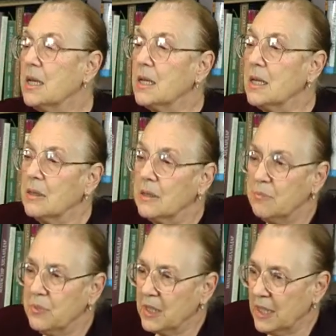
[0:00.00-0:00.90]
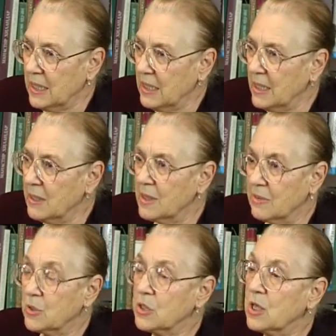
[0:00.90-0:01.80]
In the beginning, there
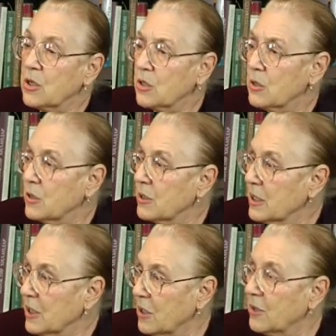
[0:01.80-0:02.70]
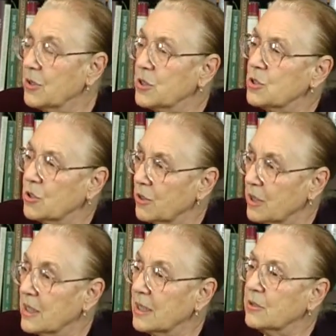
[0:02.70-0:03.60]
was a kernel of
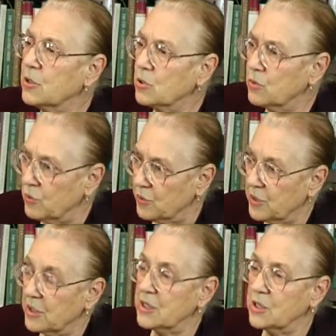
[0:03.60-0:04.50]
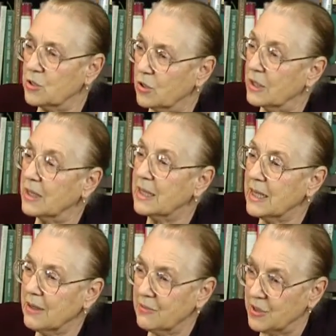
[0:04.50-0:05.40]
historical truth and historical
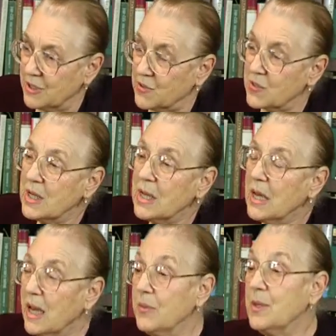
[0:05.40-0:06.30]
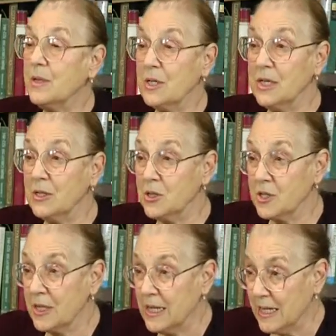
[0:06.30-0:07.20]
evidence, and then in
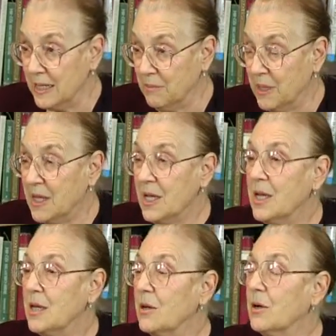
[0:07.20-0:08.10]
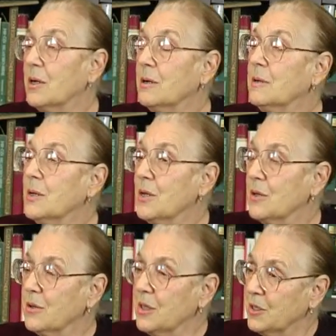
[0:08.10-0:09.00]
time,
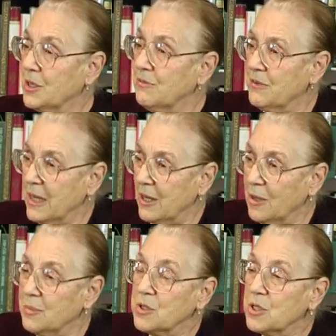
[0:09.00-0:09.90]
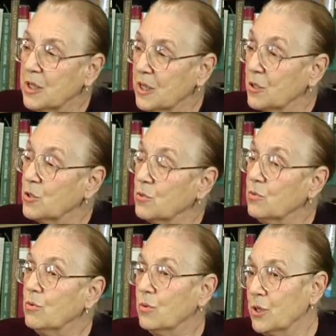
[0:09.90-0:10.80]
it developed
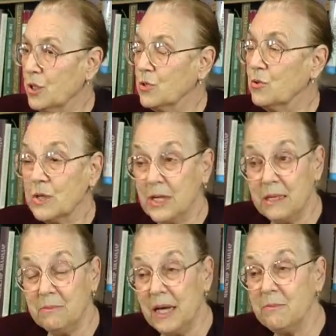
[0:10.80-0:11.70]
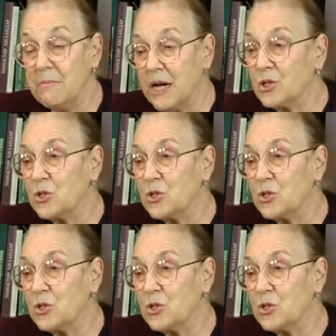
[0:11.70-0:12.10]
into really much